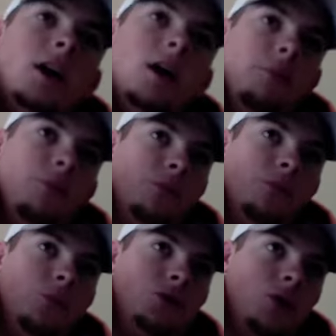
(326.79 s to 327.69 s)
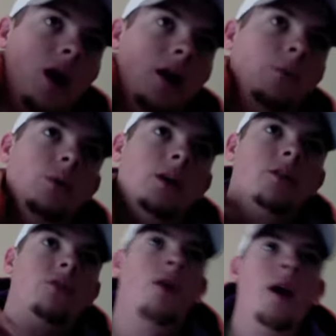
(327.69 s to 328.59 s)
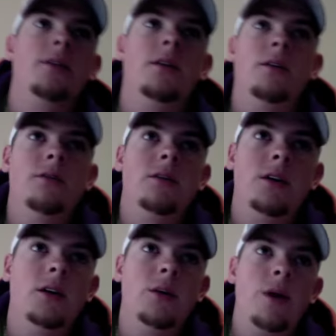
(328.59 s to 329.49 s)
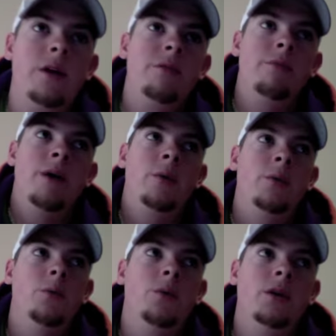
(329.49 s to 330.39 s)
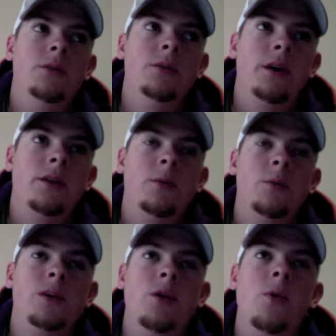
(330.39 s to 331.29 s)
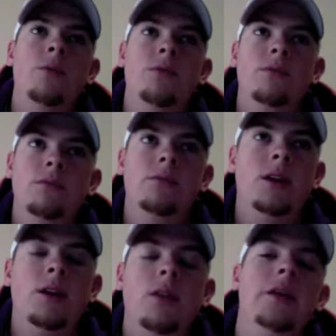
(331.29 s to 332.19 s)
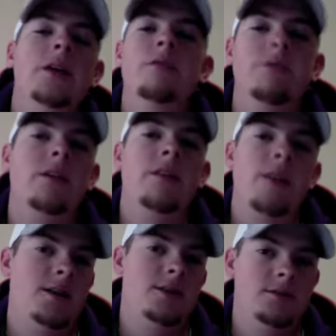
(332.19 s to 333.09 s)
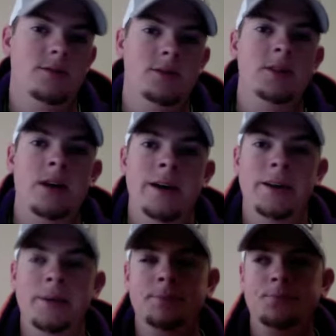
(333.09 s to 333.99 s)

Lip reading: we need to try to get away from that. Like I said, we don't need to live in that society.